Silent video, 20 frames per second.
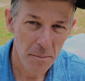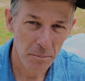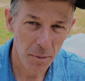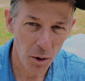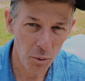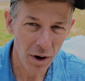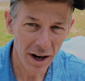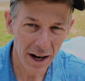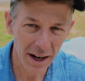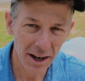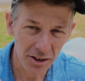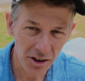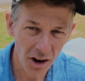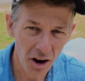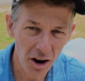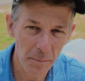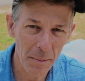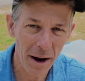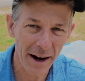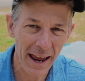but we're going to
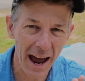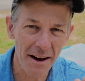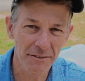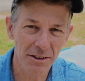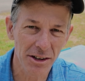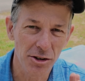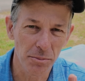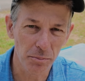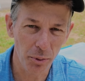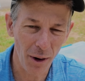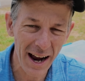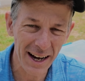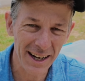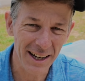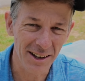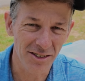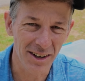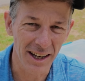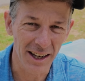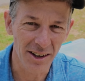talk about having some
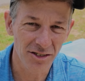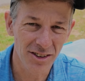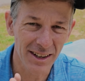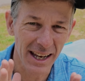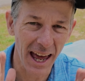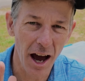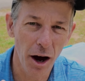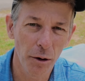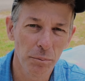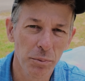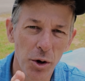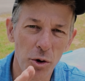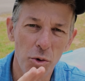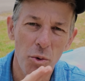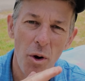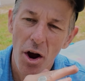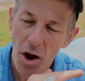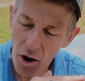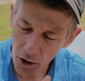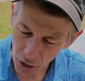practice discs to help
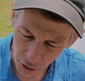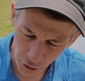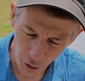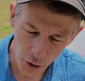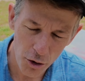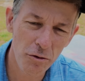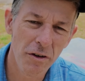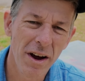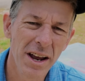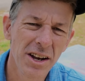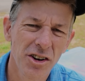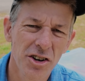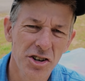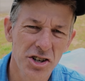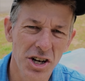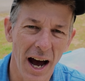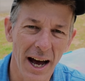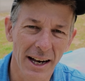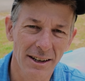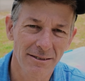you groove in your
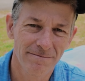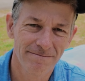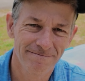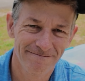shot